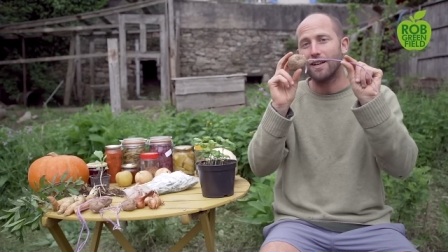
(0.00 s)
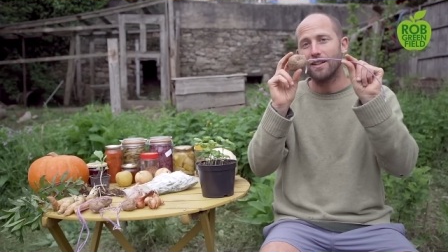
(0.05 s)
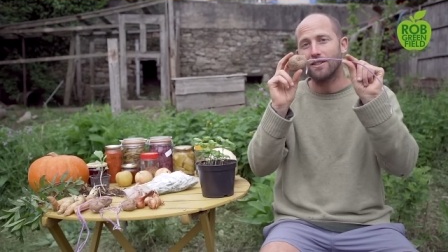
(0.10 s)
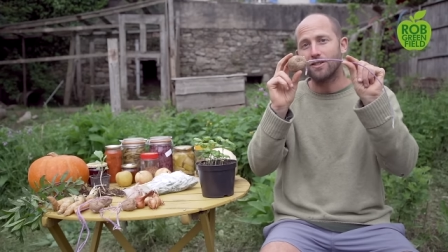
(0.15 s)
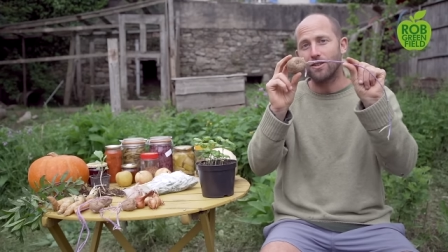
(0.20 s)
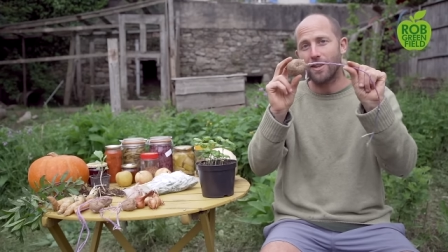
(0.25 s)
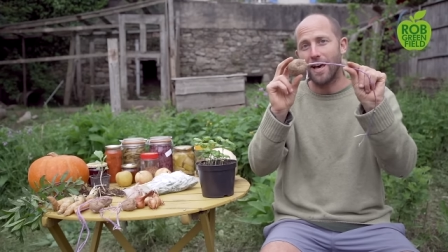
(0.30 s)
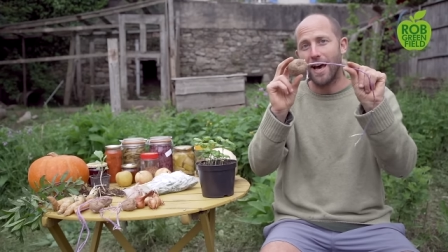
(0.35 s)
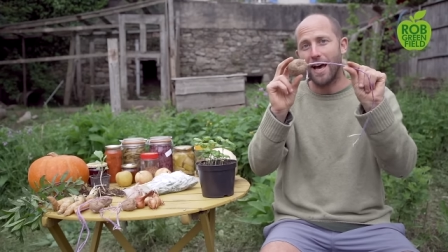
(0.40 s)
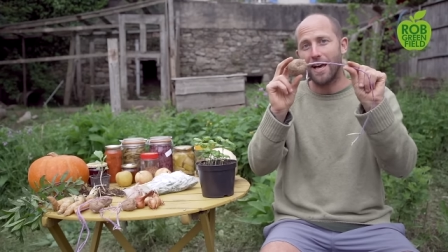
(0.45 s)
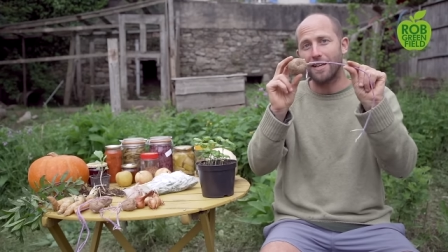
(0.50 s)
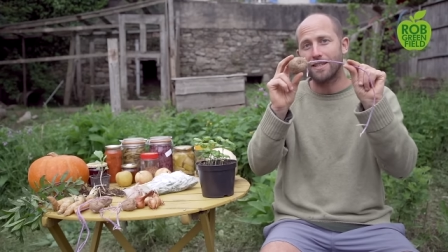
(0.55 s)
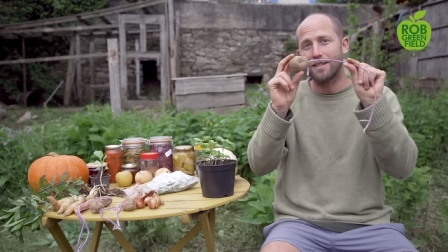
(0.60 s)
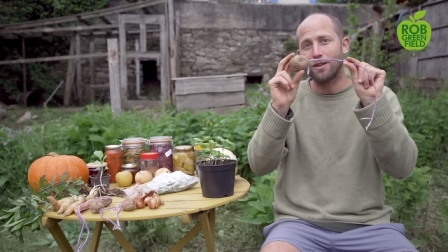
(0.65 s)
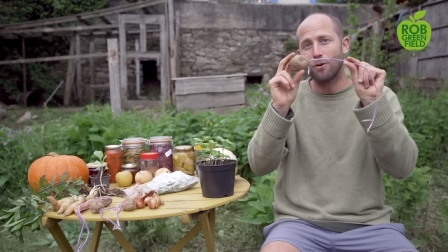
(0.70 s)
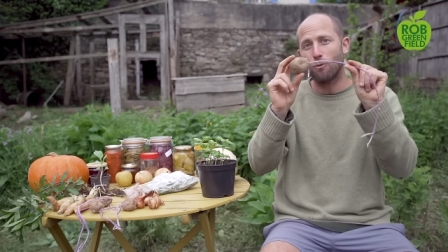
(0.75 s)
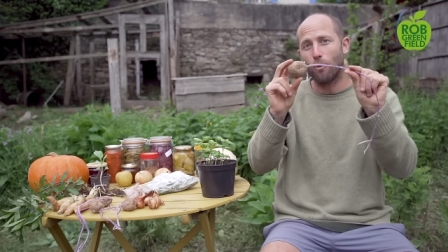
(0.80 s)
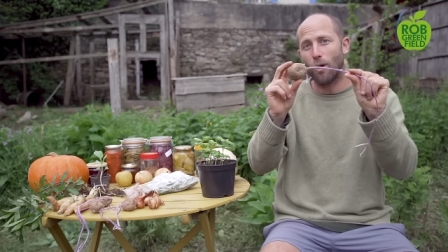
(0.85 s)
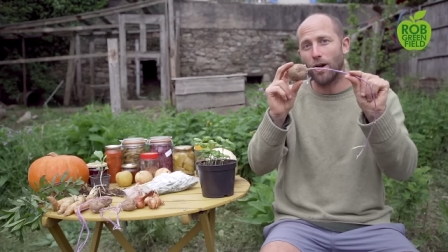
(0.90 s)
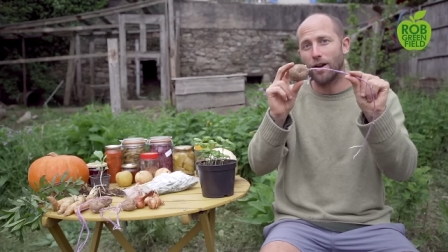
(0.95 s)
So, that is
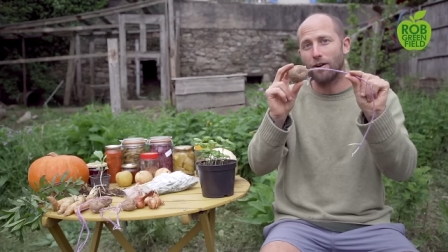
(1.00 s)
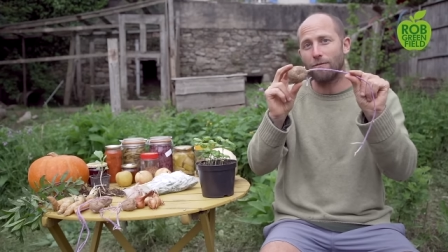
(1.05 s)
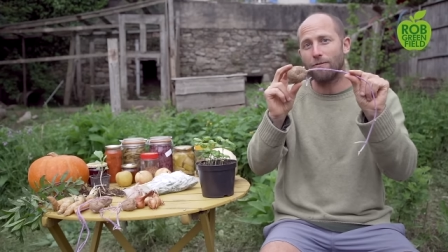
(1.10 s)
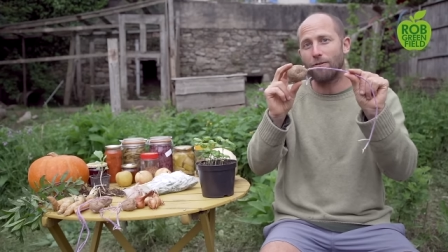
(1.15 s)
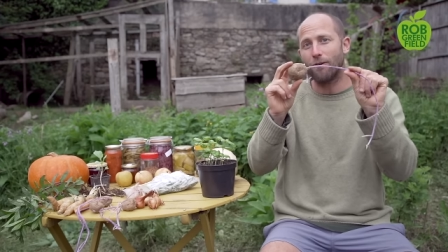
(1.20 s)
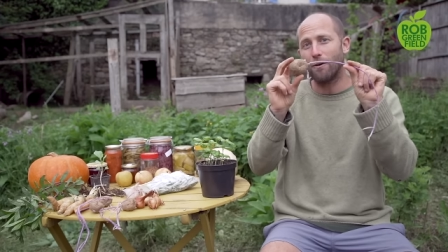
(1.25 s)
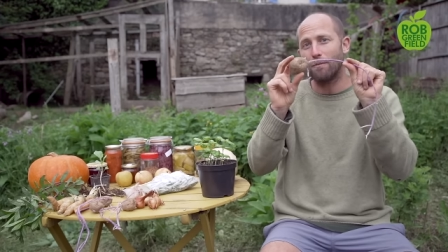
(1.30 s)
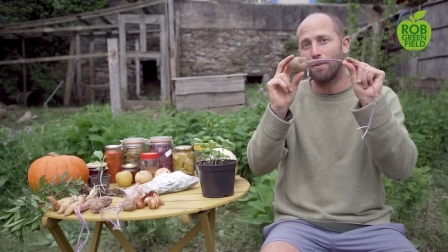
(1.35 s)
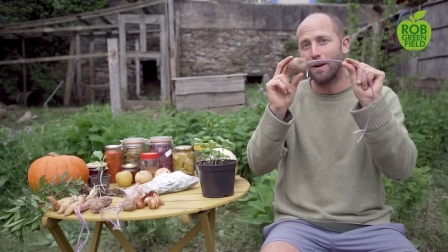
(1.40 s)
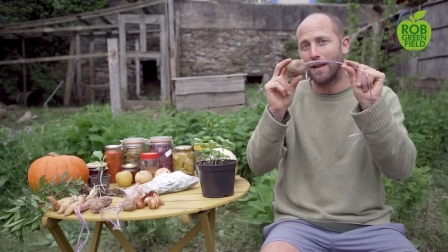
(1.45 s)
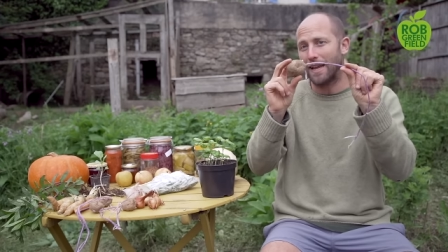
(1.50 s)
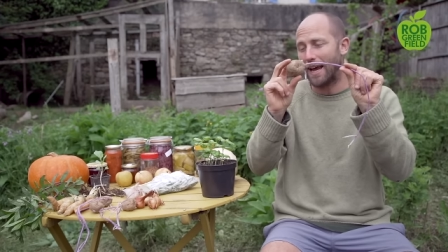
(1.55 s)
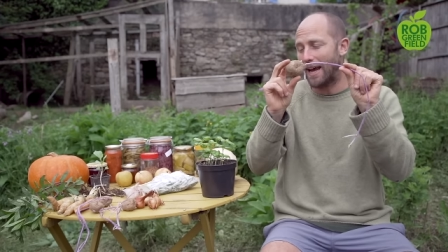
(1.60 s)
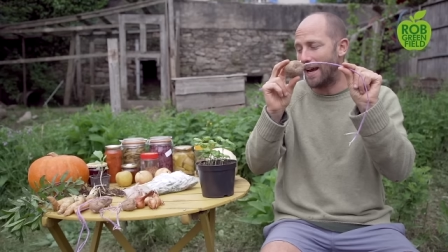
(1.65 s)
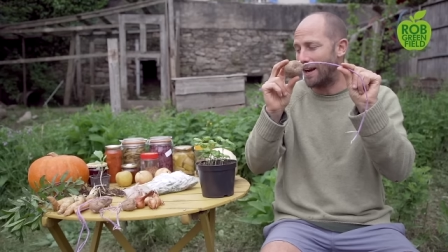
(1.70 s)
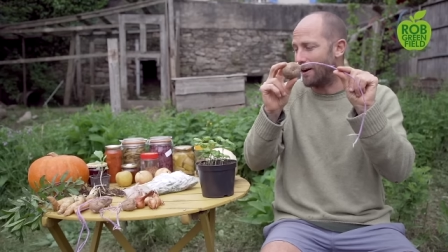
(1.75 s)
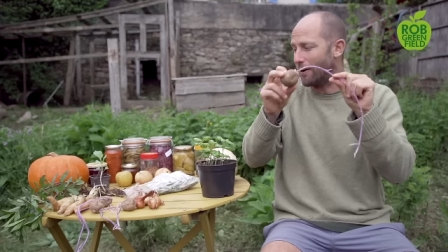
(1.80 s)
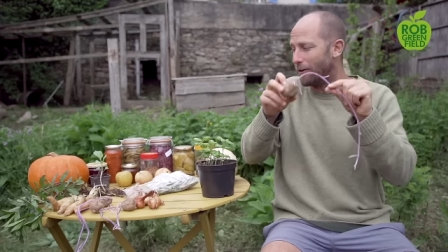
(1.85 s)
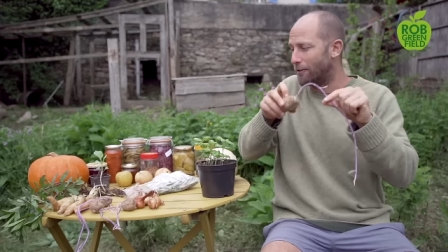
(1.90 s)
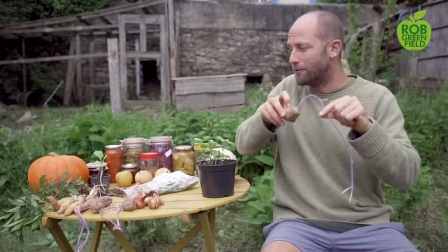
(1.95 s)
the wonderful
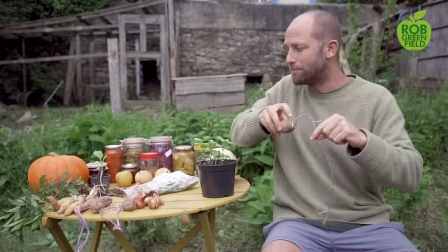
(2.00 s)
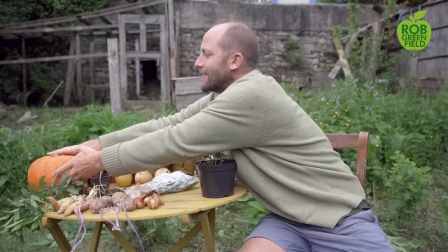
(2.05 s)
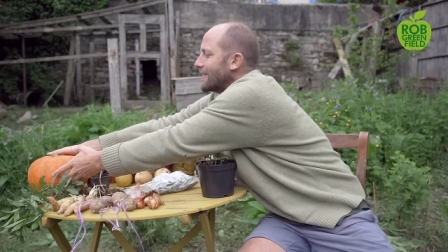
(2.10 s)
potato.